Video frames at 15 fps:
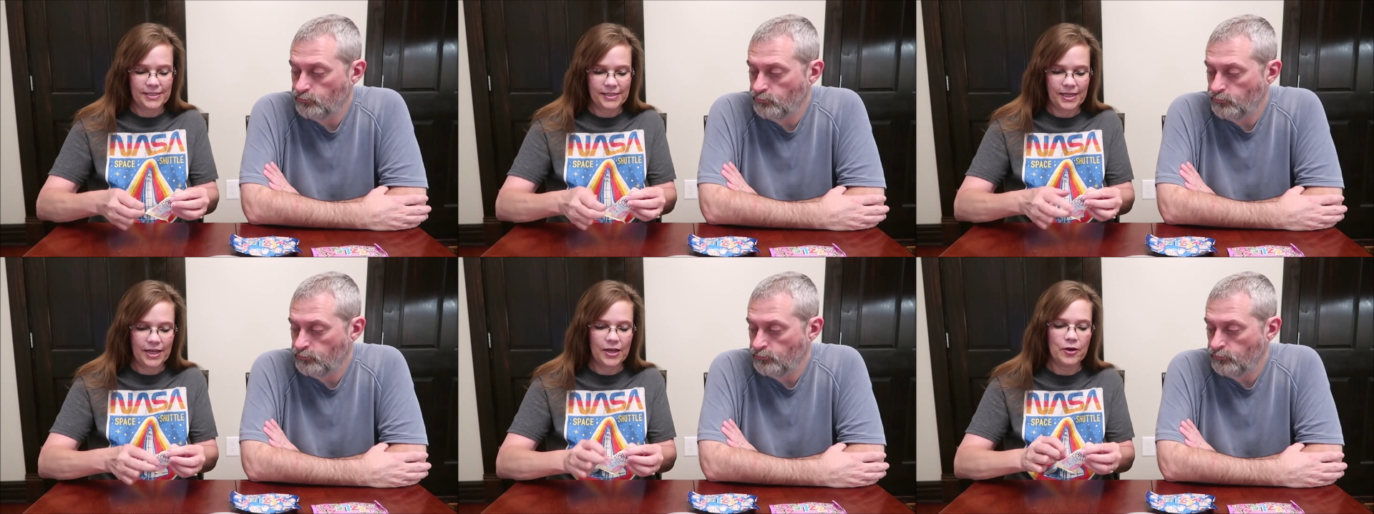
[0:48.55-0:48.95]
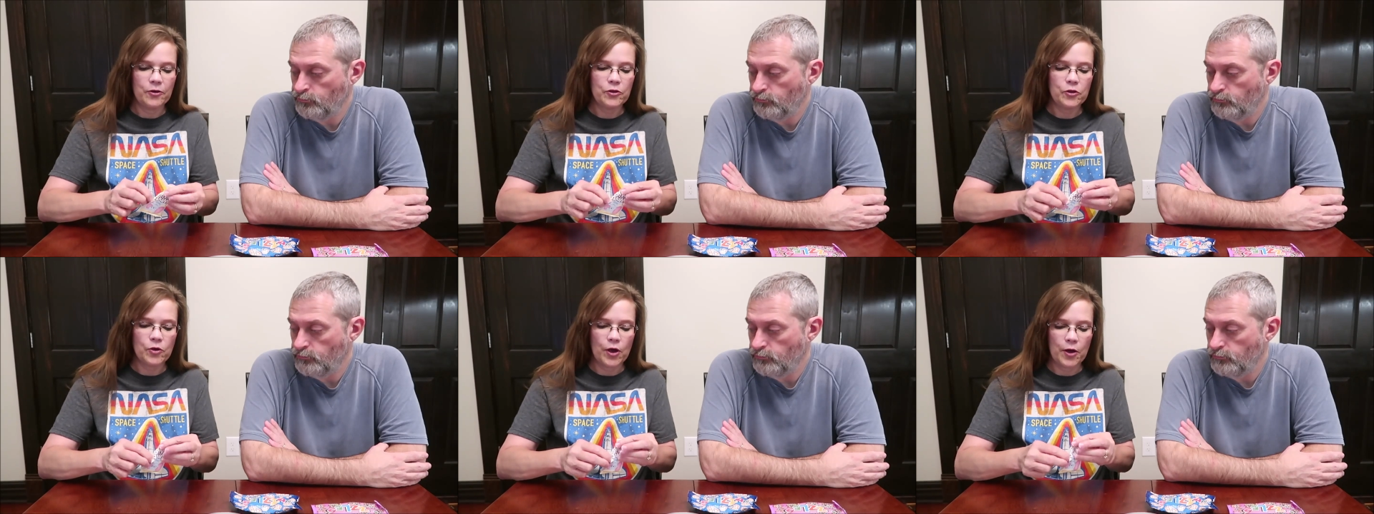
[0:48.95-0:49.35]

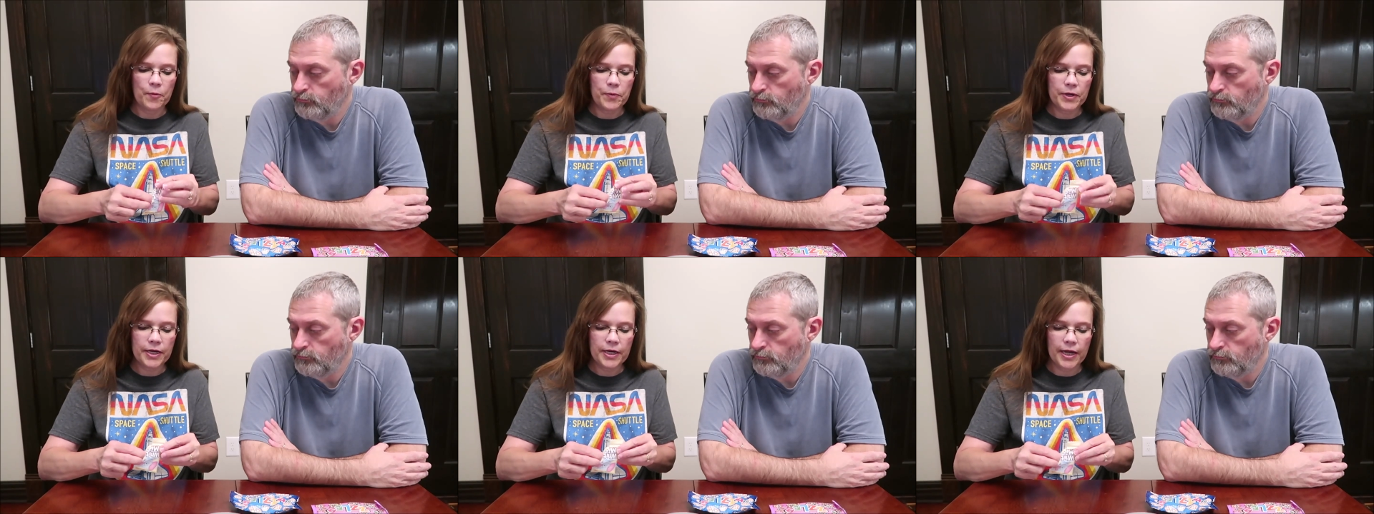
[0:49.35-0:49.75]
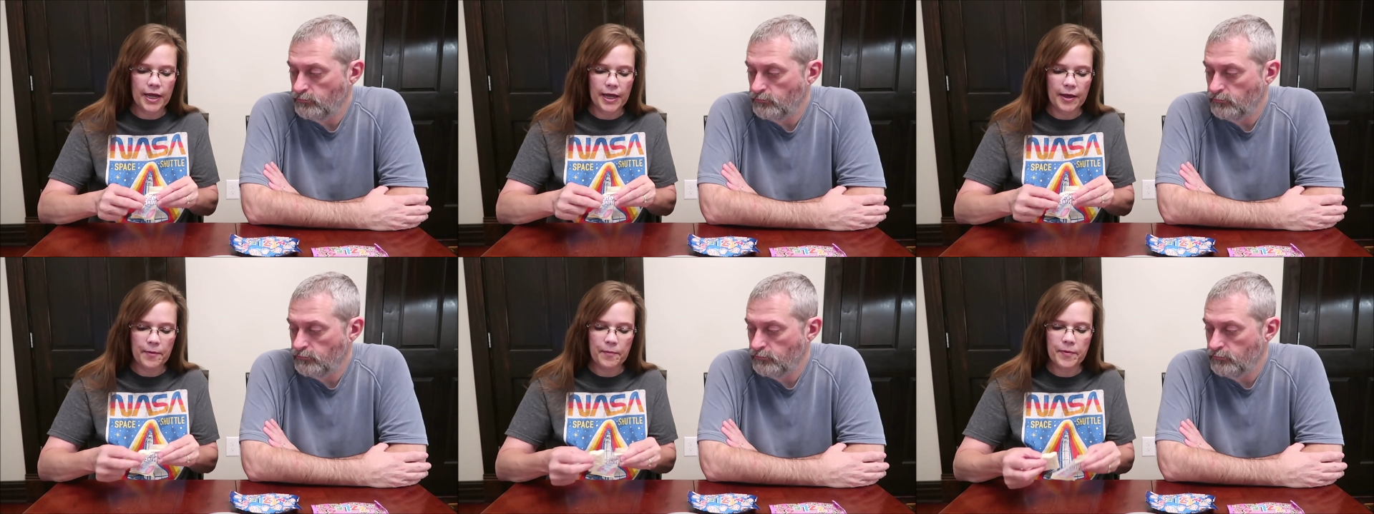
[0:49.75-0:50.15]
Speaker 1: So you open it
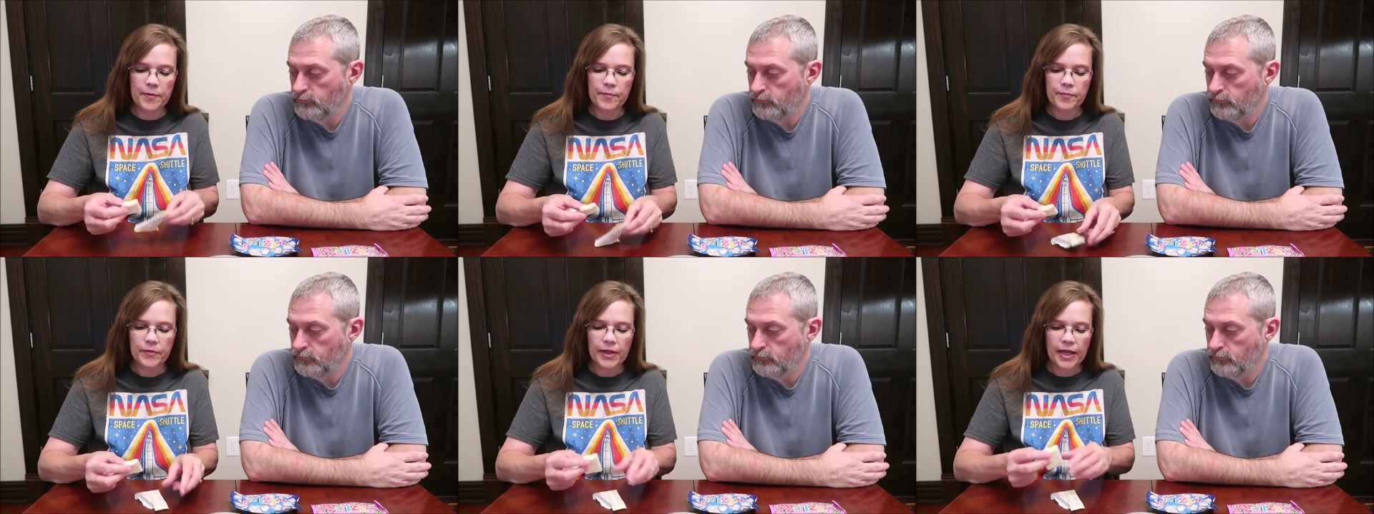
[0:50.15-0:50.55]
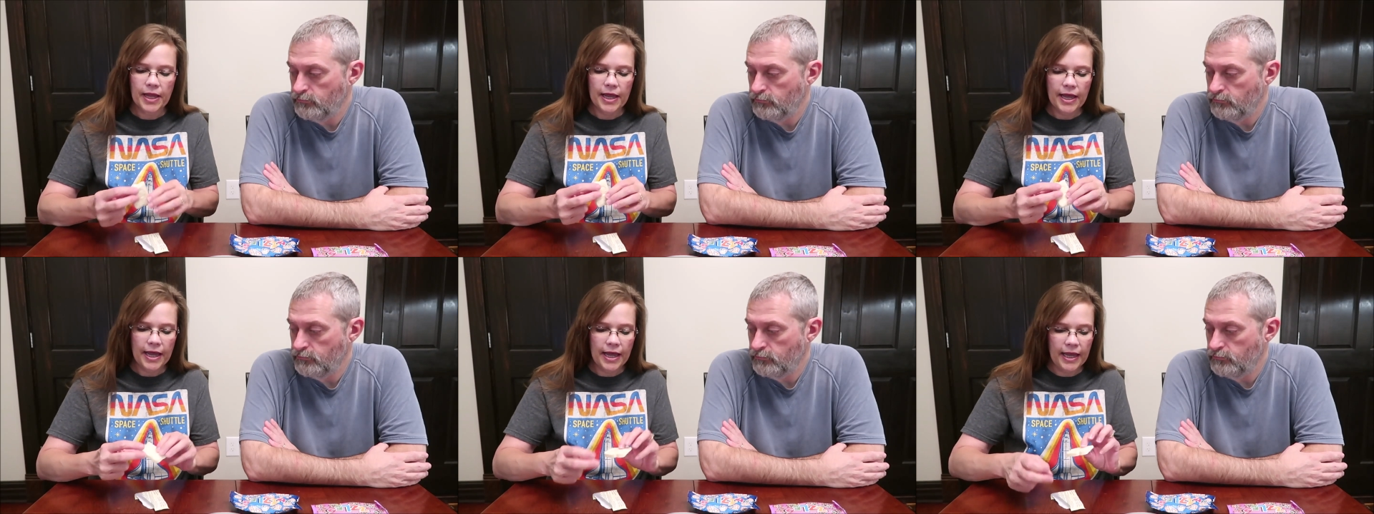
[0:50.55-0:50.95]
up,
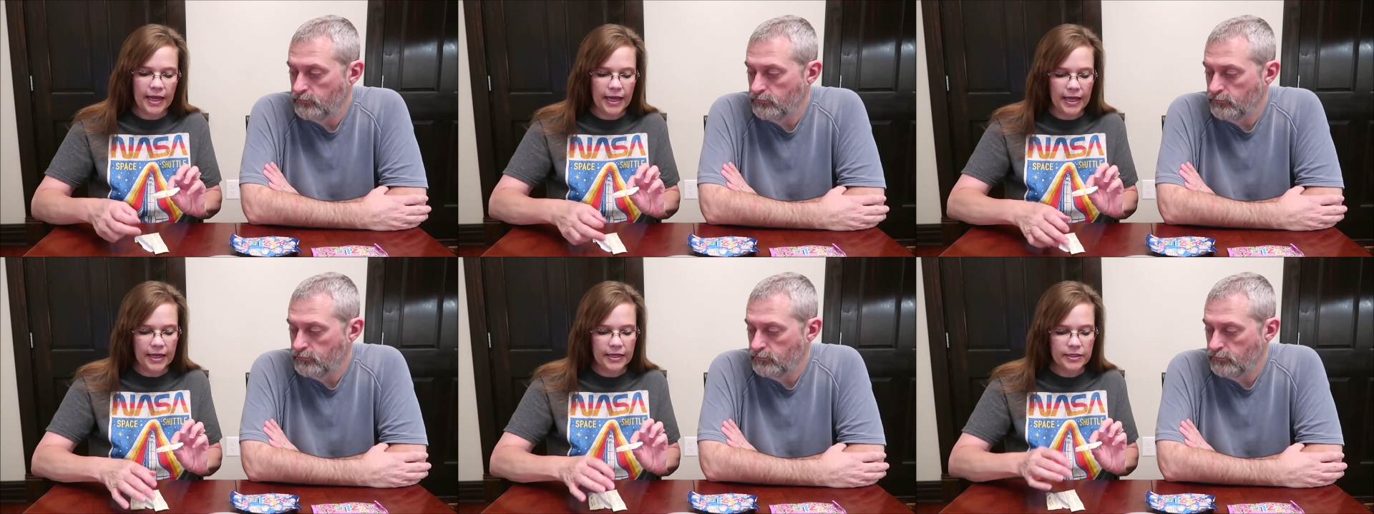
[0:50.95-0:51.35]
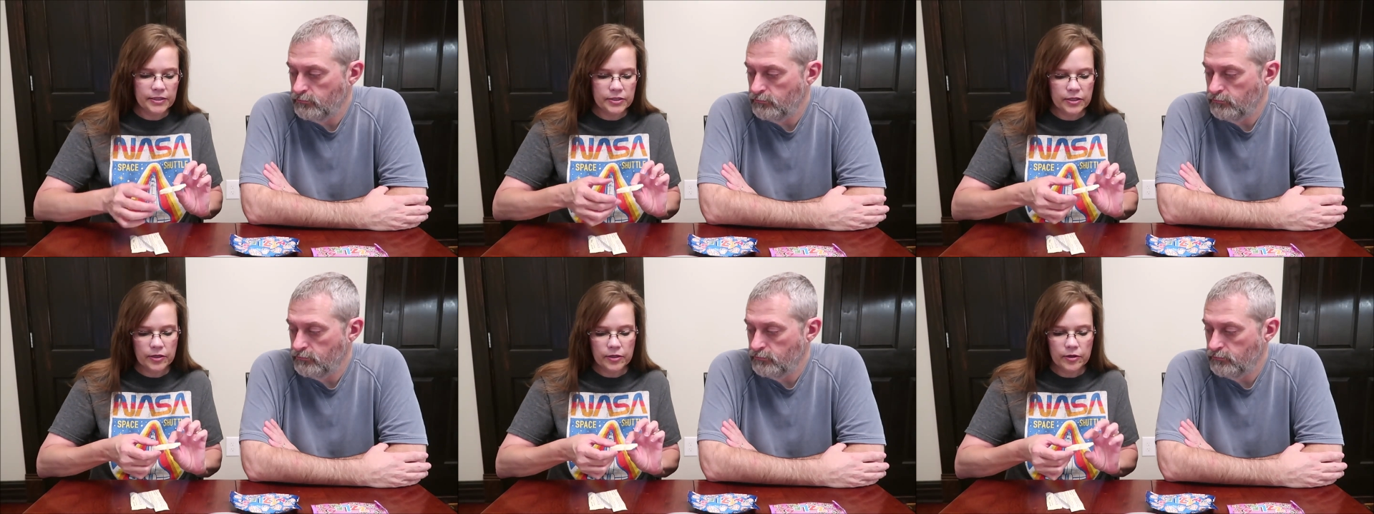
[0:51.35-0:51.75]
and